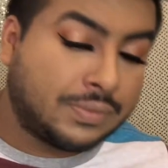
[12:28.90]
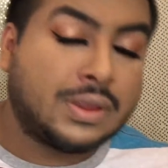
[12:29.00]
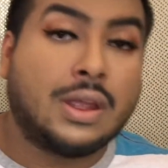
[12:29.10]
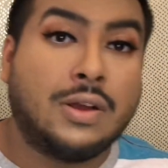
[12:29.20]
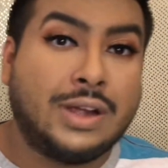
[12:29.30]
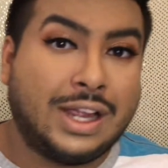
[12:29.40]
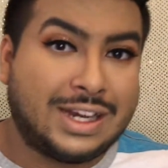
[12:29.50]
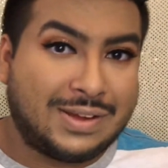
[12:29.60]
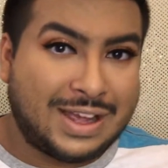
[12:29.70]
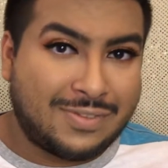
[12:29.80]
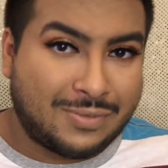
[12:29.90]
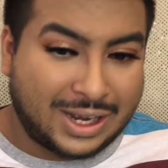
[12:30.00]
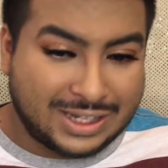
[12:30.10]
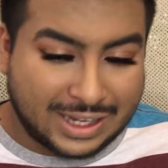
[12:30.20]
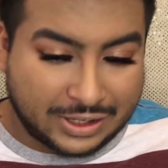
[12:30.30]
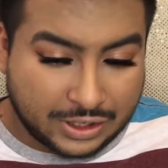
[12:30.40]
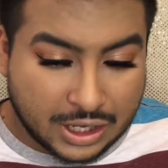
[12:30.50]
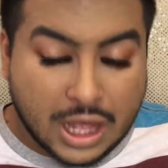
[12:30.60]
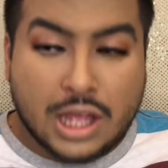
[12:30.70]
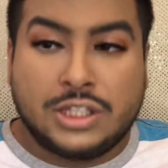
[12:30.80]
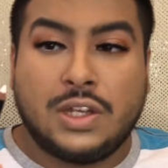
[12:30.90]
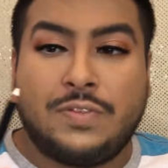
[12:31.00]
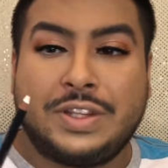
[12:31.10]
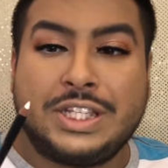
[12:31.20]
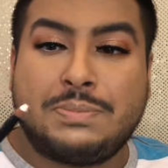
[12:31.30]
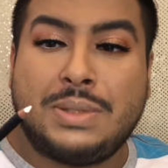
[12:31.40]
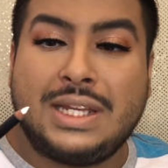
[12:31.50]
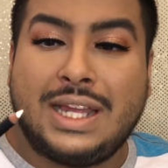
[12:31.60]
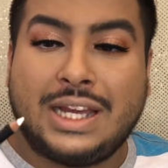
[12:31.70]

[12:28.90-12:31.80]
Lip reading: Okay, now I have white liner. So for this being like